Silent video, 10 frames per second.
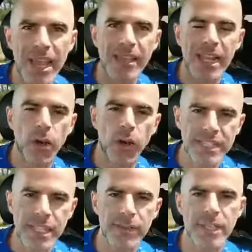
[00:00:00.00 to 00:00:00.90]
day that I called
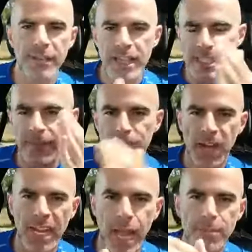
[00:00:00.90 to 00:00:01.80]
this office up, I said,
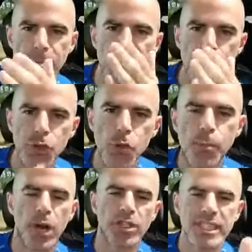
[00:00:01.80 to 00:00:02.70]
fuck it, I'm going to meet a new
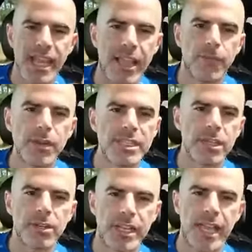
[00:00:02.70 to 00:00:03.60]
person every
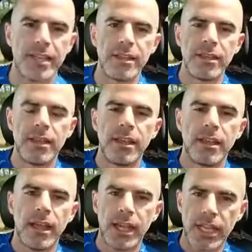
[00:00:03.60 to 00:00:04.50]
single day.
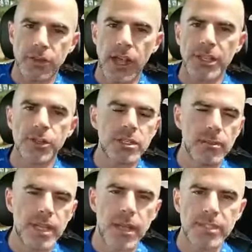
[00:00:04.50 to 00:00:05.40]
And I try to,
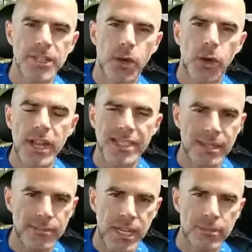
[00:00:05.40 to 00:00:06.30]
sometimes I don't, and
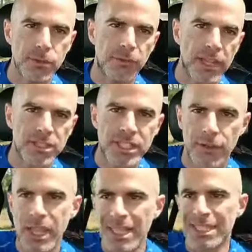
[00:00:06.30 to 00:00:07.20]
sometimes you'll find
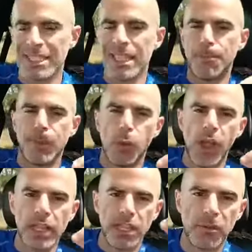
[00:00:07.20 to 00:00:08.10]
yourself slipping
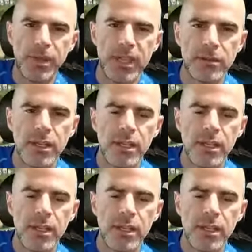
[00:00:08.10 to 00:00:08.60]
away a little bit.